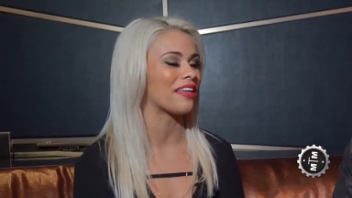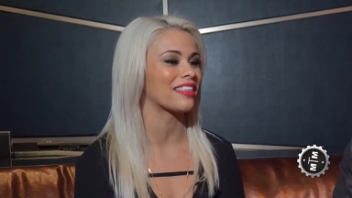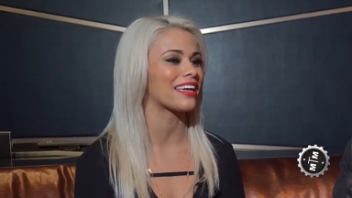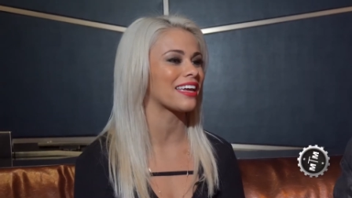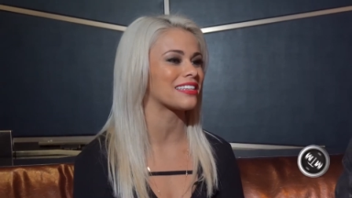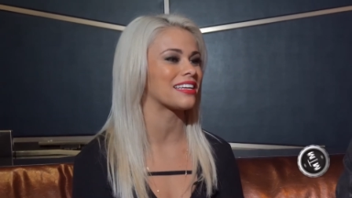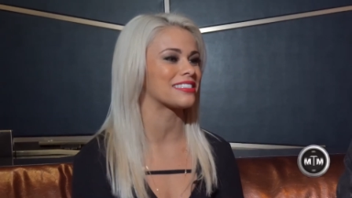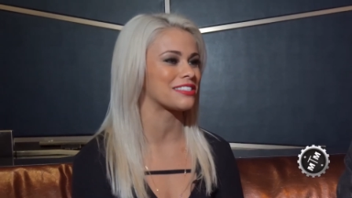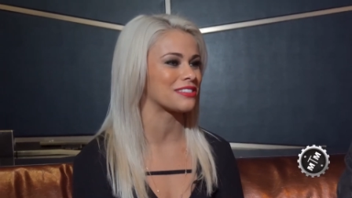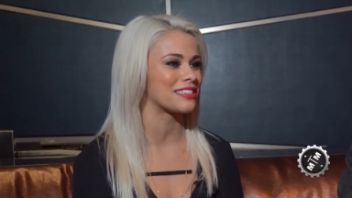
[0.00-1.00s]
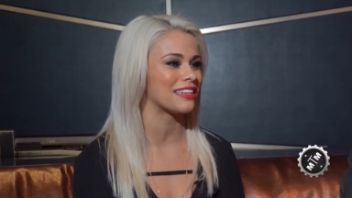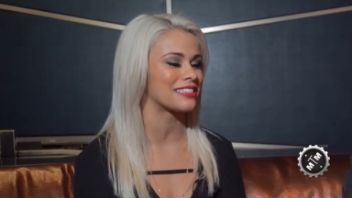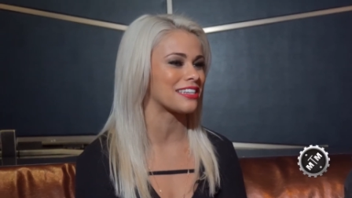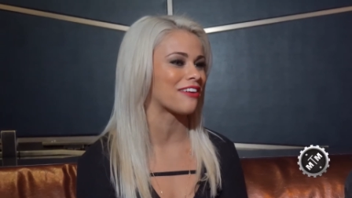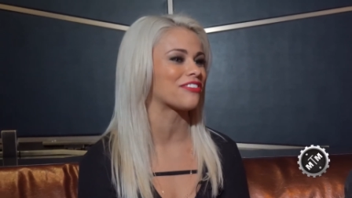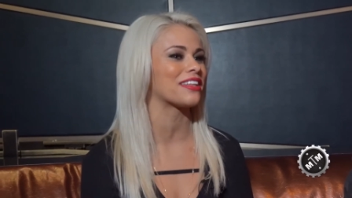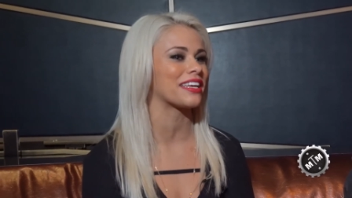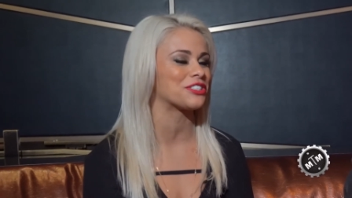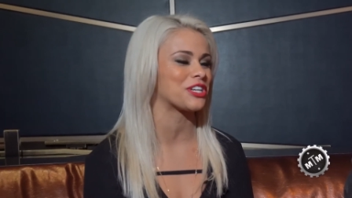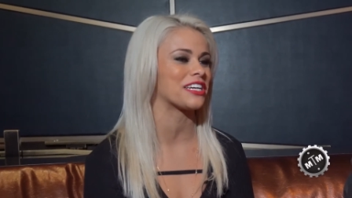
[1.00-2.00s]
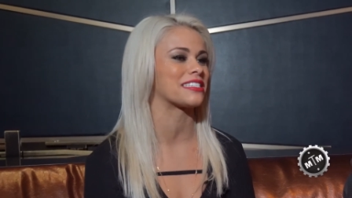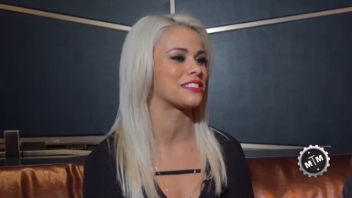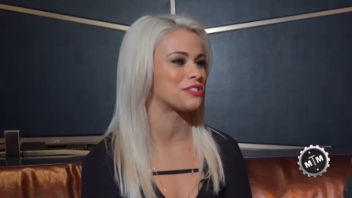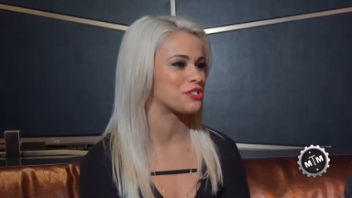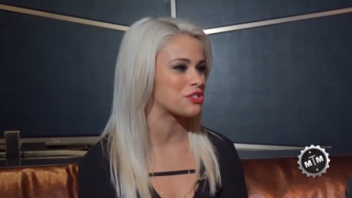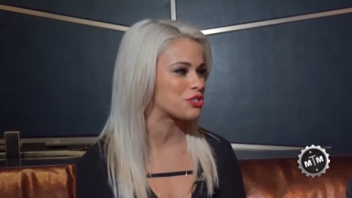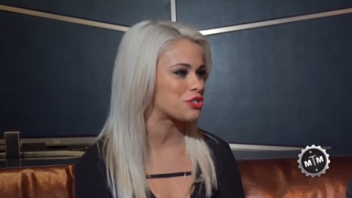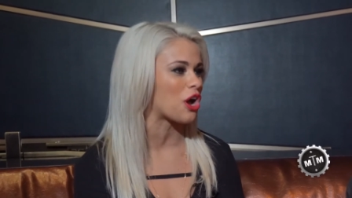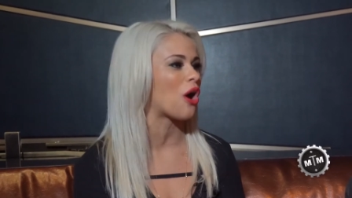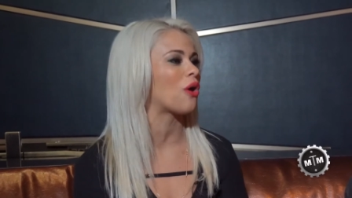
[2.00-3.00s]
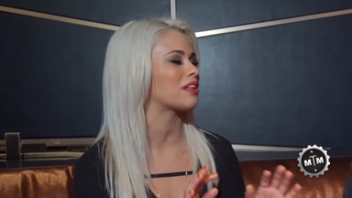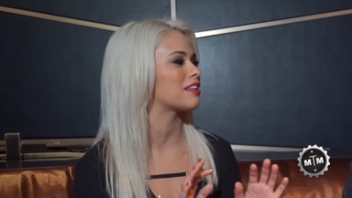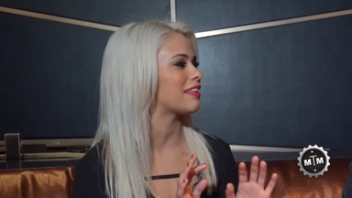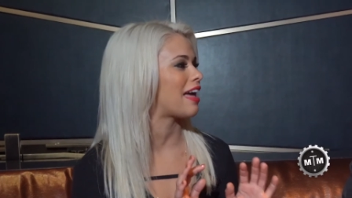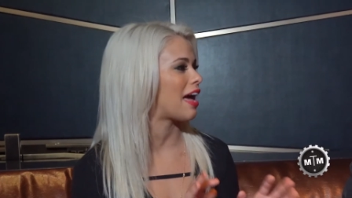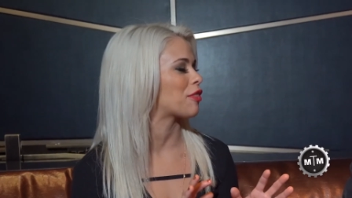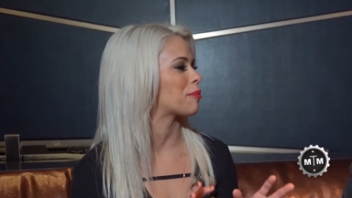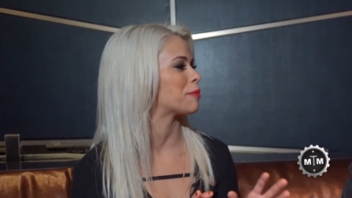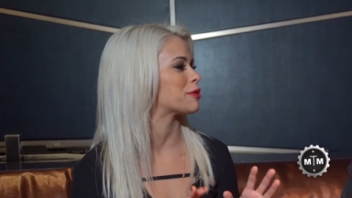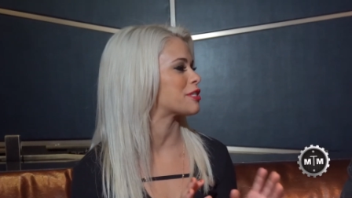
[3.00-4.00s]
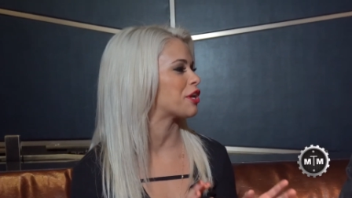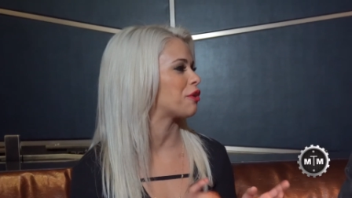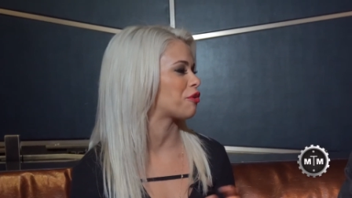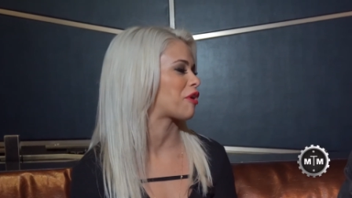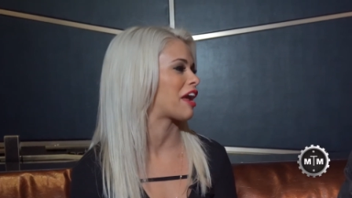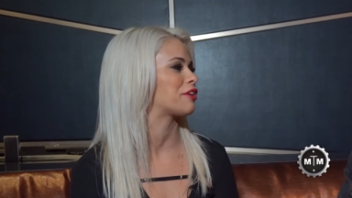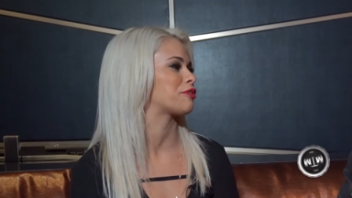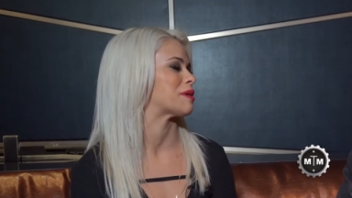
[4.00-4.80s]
I think it's definitely just don't let other people tell you you can't do